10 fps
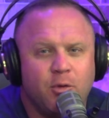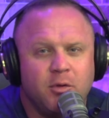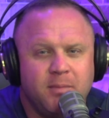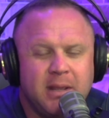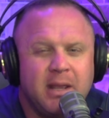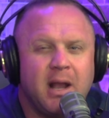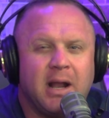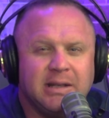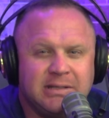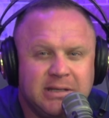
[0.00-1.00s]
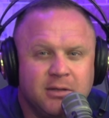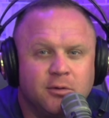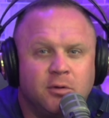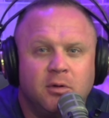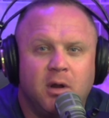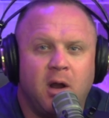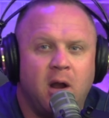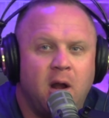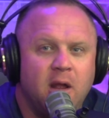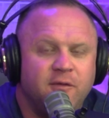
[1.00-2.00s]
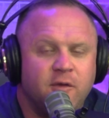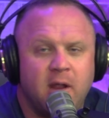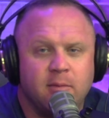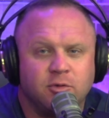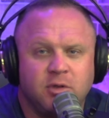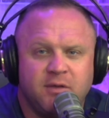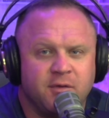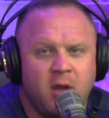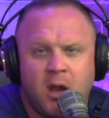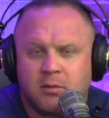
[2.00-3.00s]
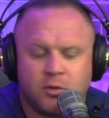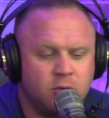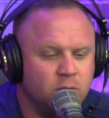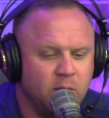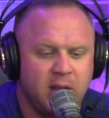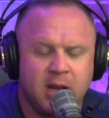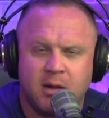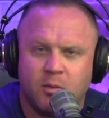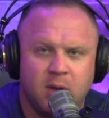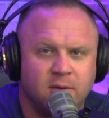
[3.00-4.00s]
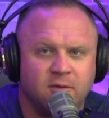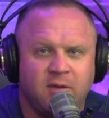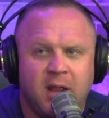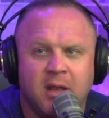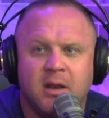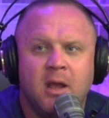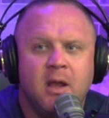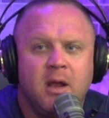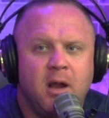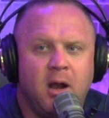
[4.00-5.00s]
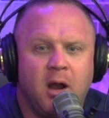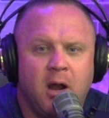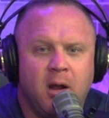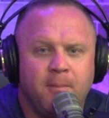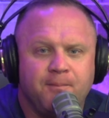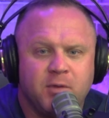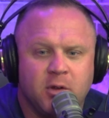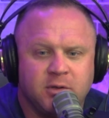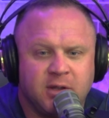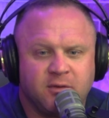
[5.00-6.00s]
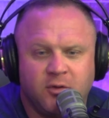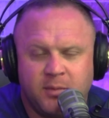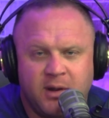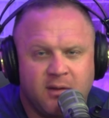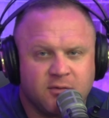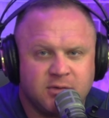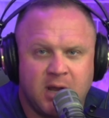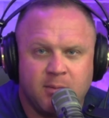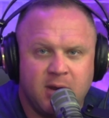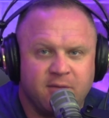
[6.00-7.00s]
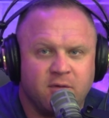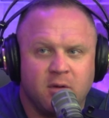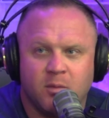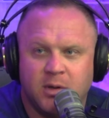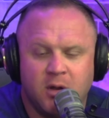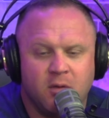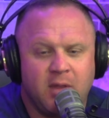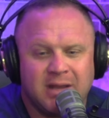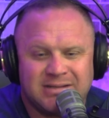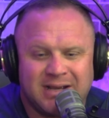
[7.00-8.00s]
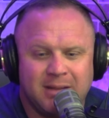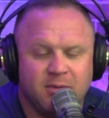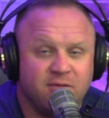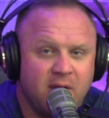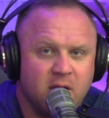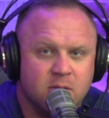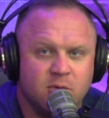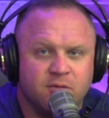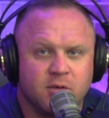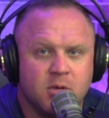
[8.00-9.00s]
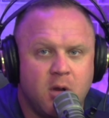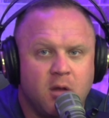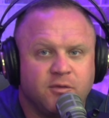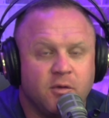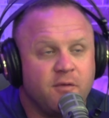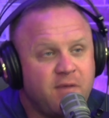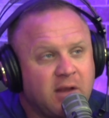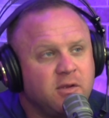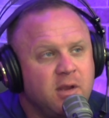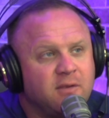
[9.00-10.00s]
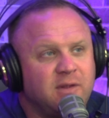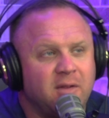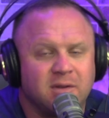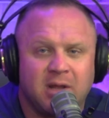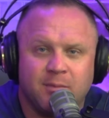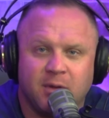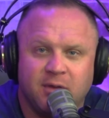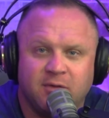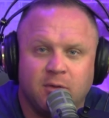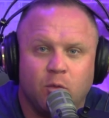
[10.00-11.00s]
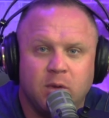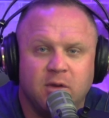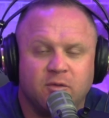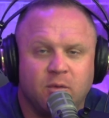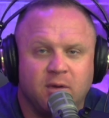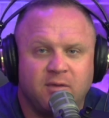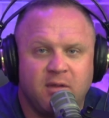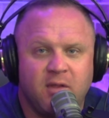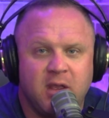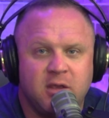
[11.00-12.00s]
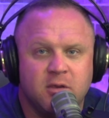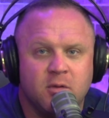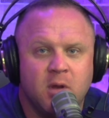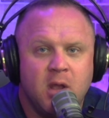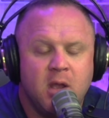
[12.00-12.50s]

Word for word: would be ideal. Uh, if you're able to, if you're not, cool, we get it, we understand. Um, you know, it takes a little bit of extra time and effort, and we know that time is valuable for you all. So the fact that you guys take the time to listen, we just want to say thank you.